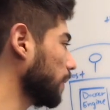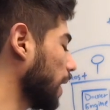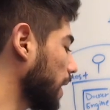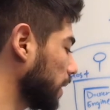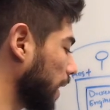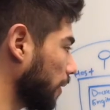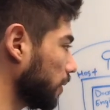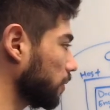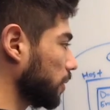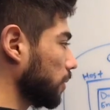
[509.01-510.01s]
and allow
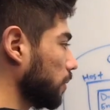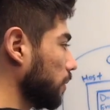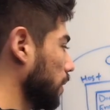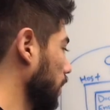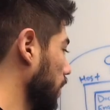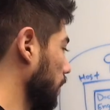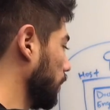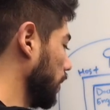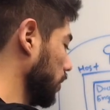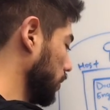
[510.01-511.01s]
you to
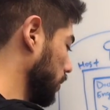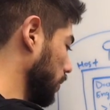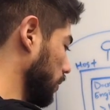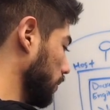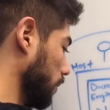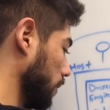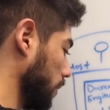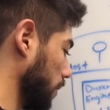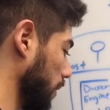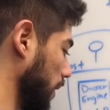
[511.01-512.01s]
push to
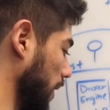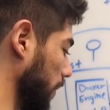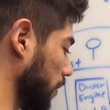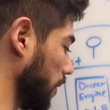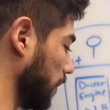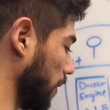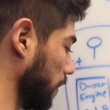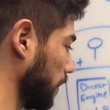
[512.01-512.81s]
the image repo.